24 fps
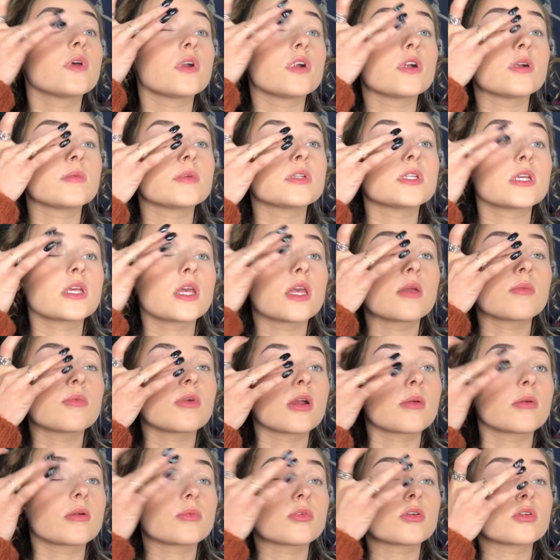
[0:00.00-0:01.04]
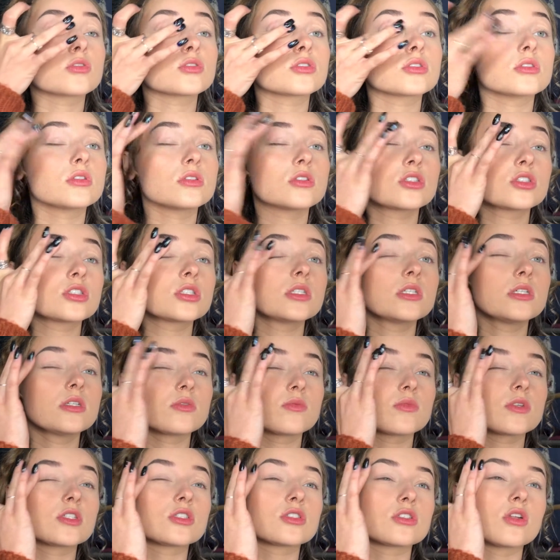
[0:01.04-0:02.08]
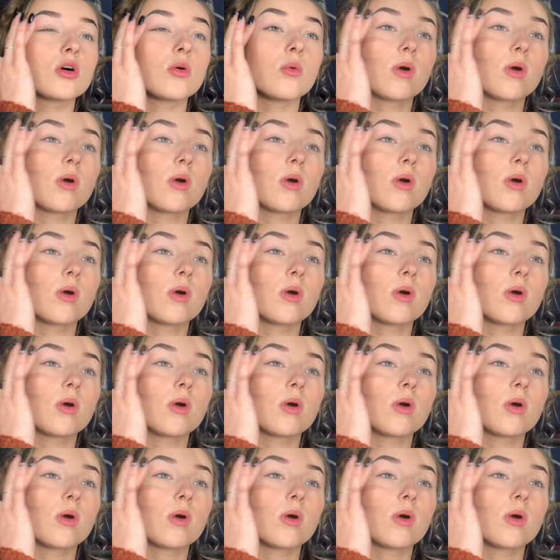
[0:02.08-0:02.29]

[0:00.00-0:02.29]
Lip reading: Urban Decay Primer Potion, just the original